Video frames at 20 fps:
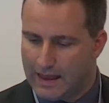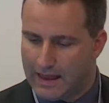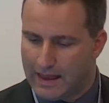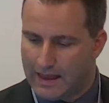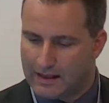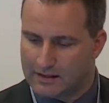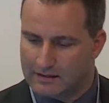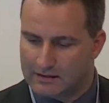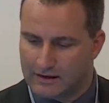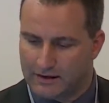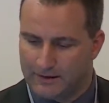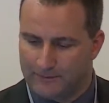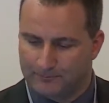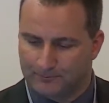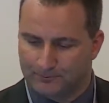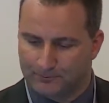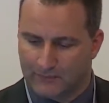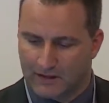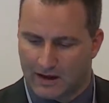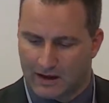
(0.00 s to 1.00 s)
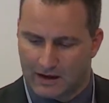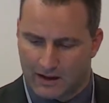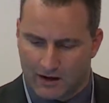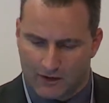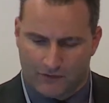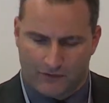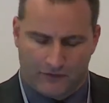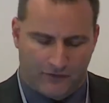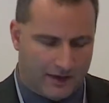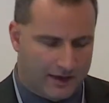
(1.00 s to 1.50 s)
And um, another
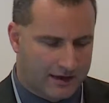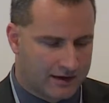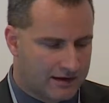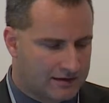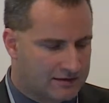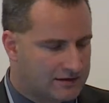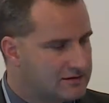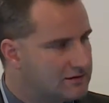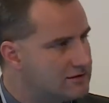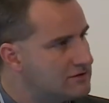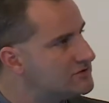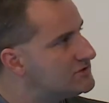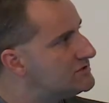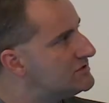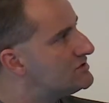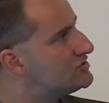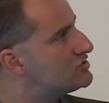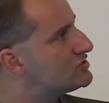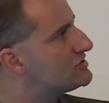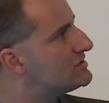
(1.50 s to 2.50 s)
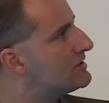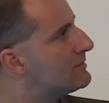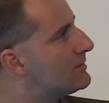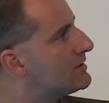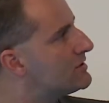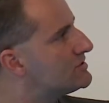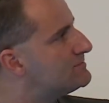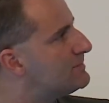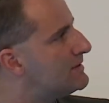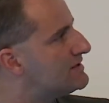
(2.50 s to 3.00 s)
thing, and this is interesting
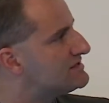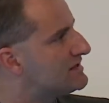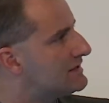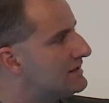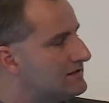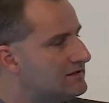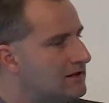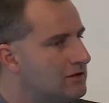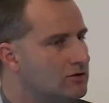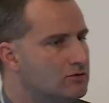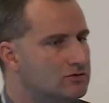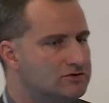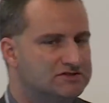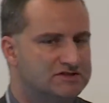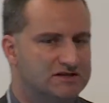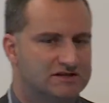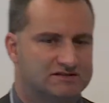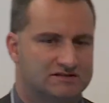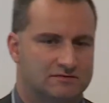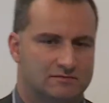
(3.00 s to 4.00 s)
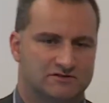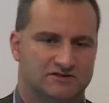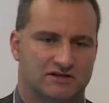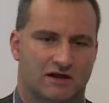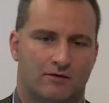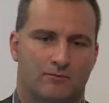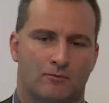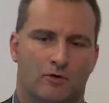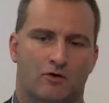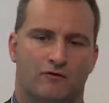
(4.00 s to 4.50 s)
because basically the new systems
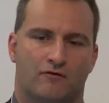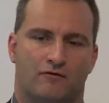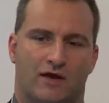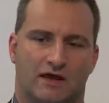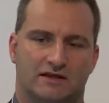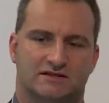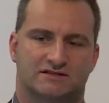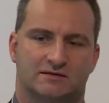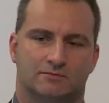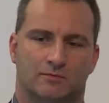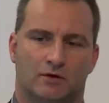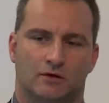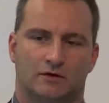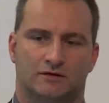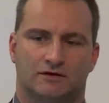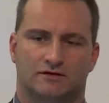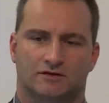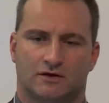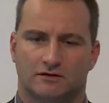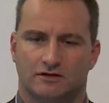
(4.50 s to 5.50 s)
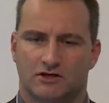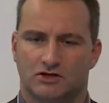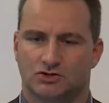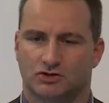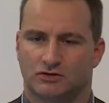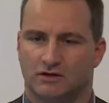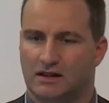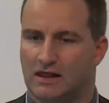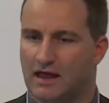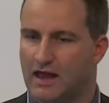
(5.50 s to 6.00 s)
are more flexible. The
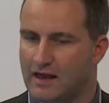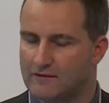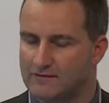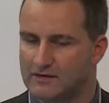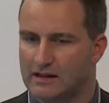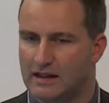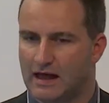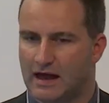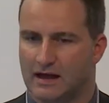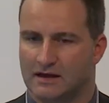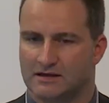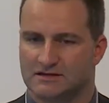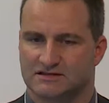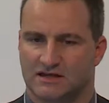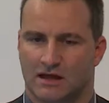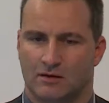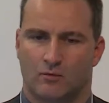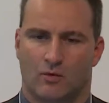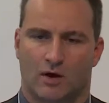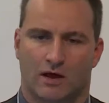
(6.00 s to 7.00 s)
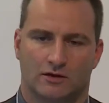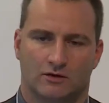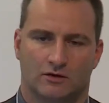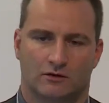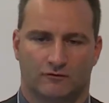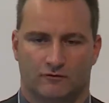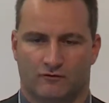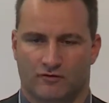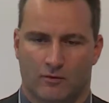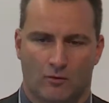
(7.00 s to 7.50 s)
traditional heavy lines
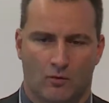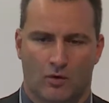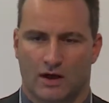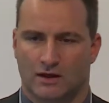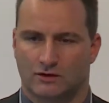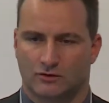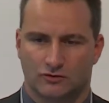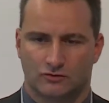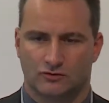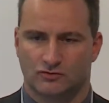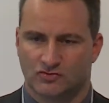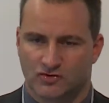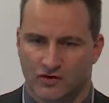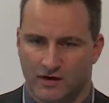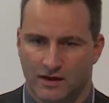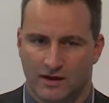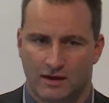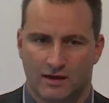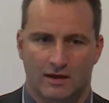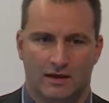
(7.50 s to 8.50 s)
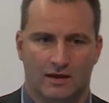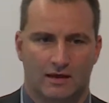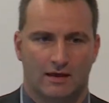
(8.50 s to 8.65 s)
M1, from 1 to 3,